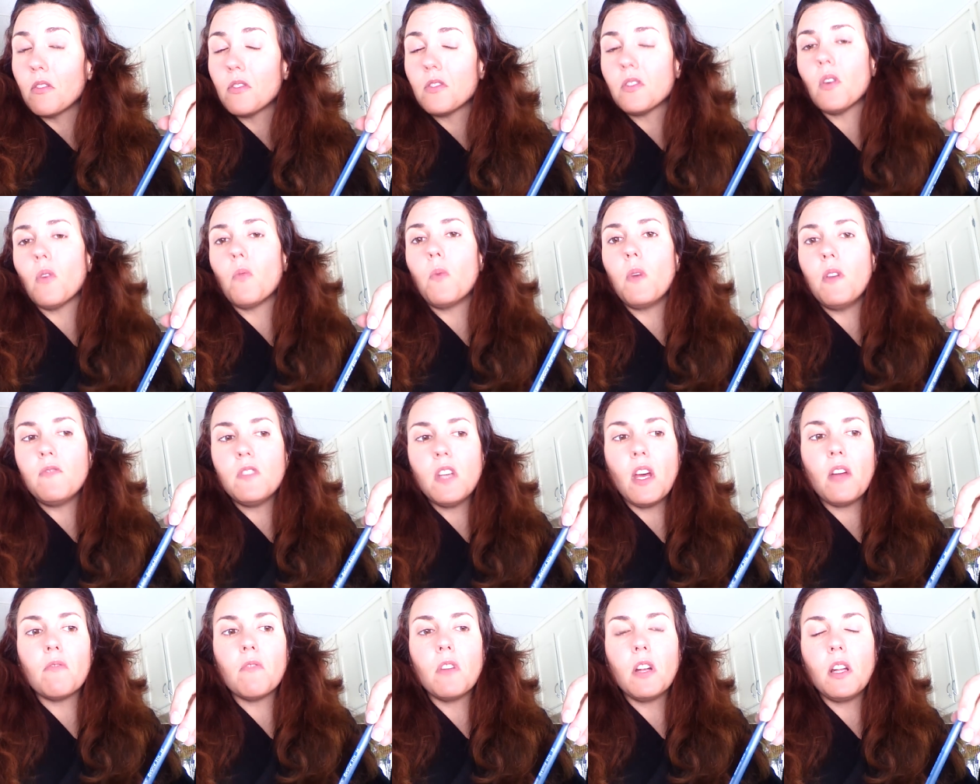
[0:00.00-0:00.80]
So we've
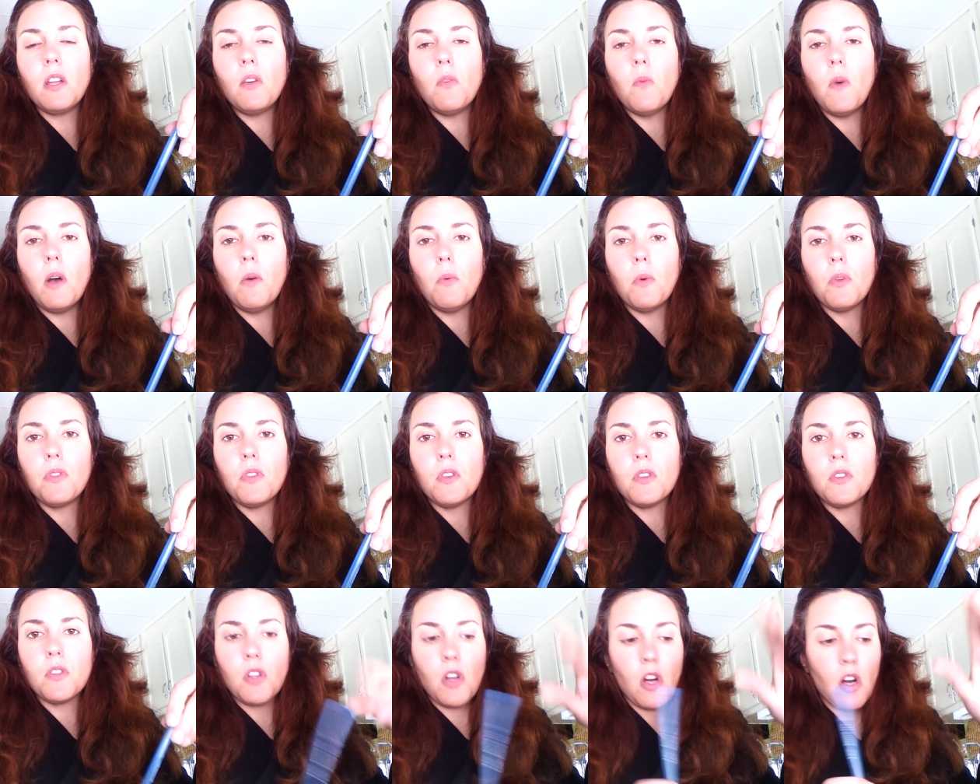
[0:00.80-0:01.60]
done really well with
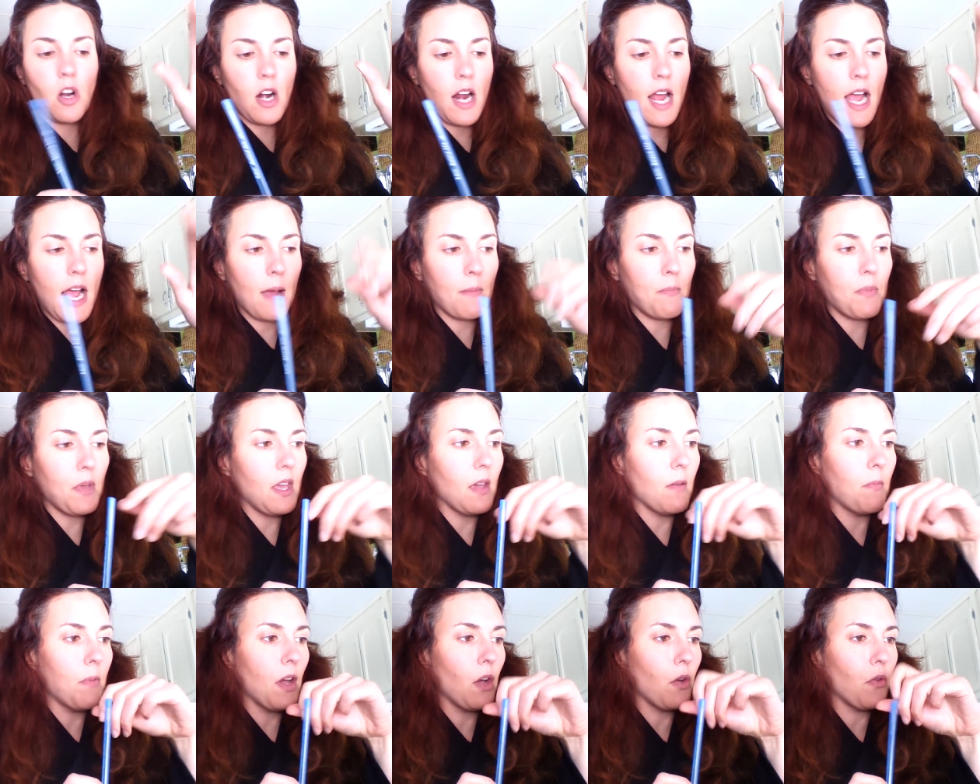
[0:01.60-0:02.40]
the skirt. Happy
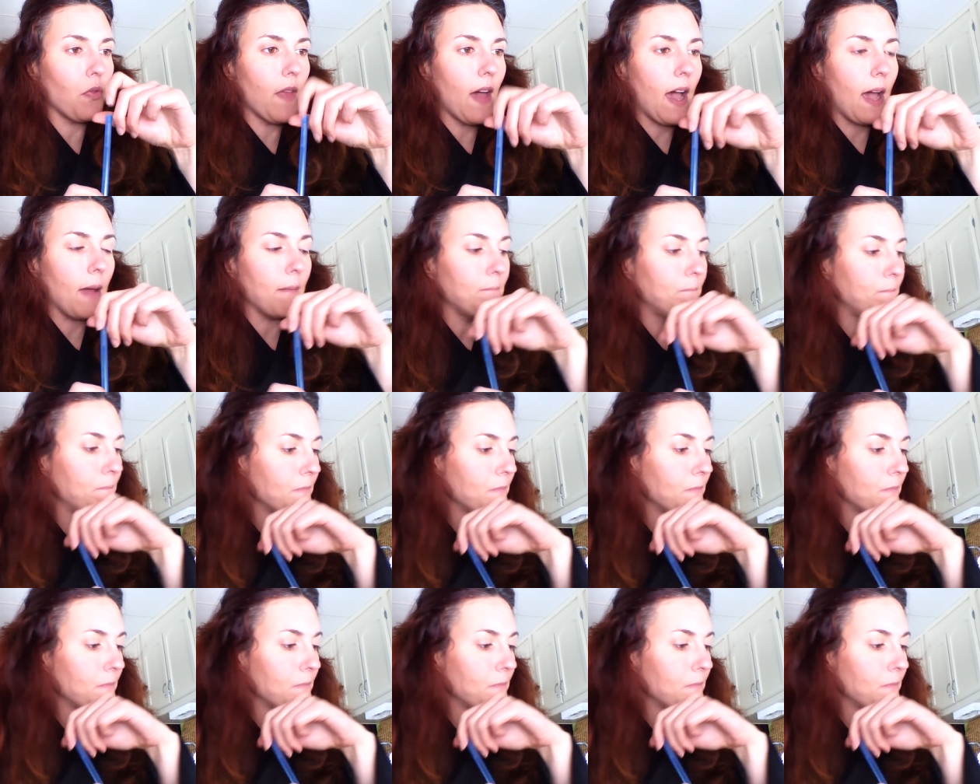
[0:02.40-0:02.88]
about that